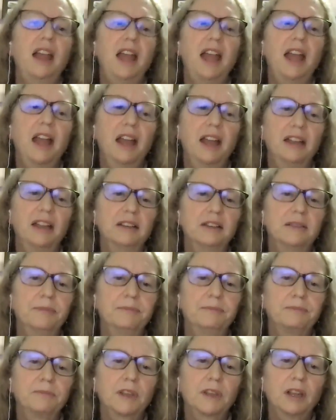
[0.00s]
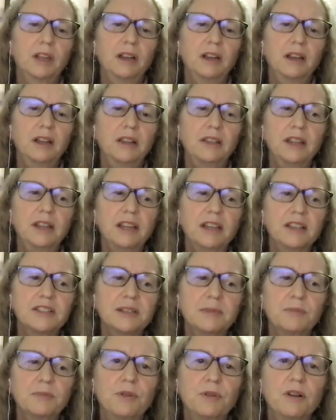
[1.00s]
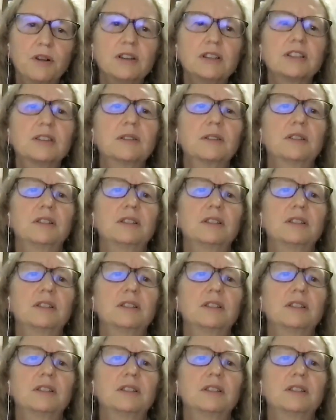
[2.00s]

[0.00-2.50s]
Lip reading: and I think it's important